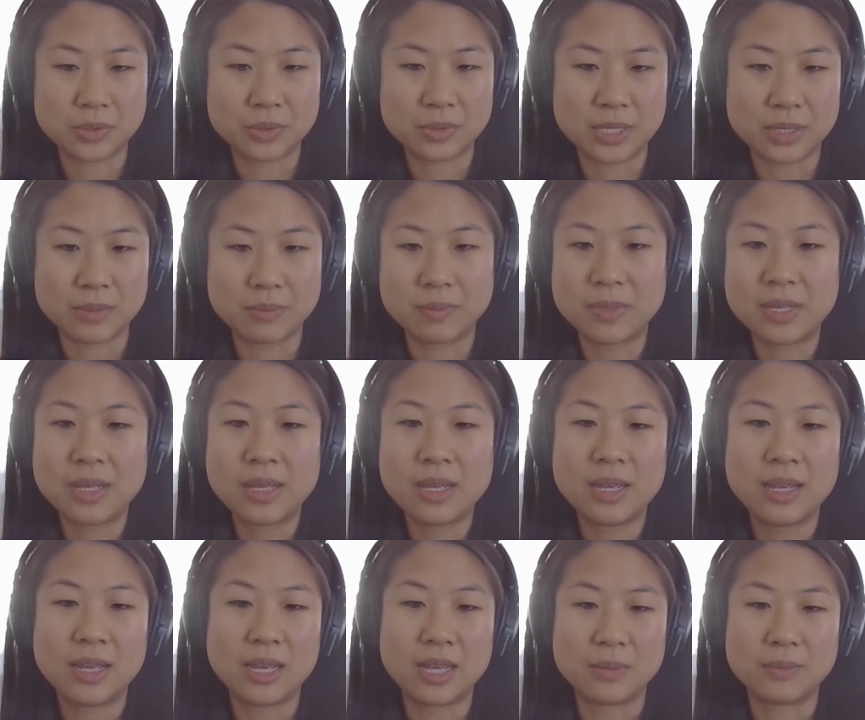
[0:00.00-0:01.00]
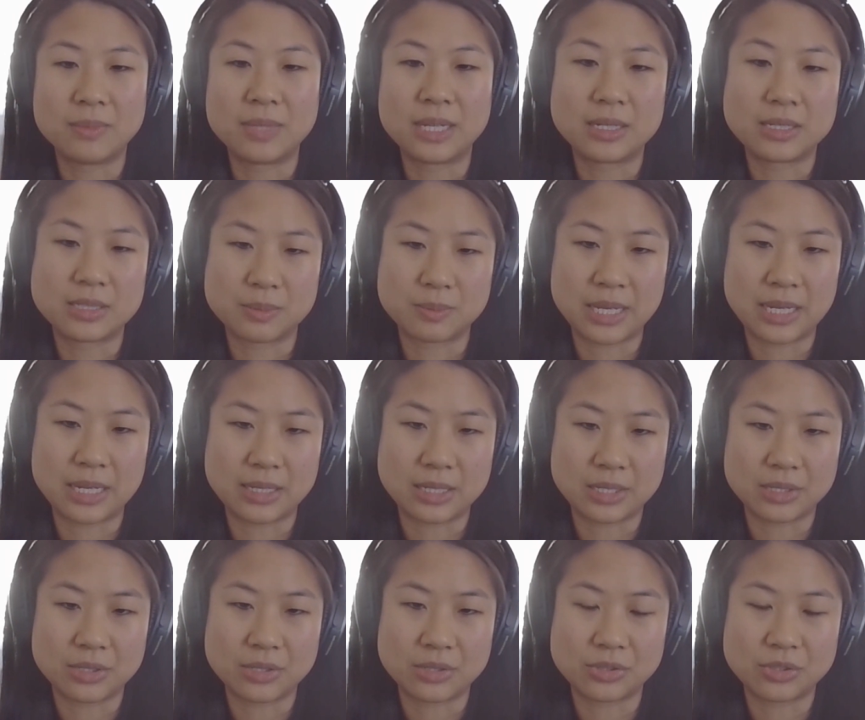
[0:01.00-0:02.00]
program. That is a paid
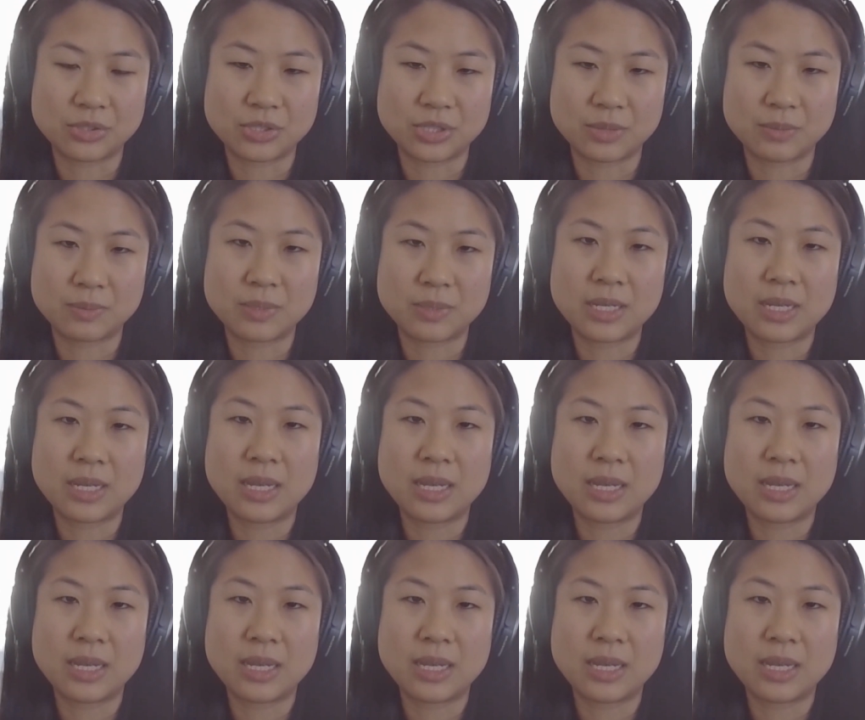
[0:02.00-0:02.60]
internship.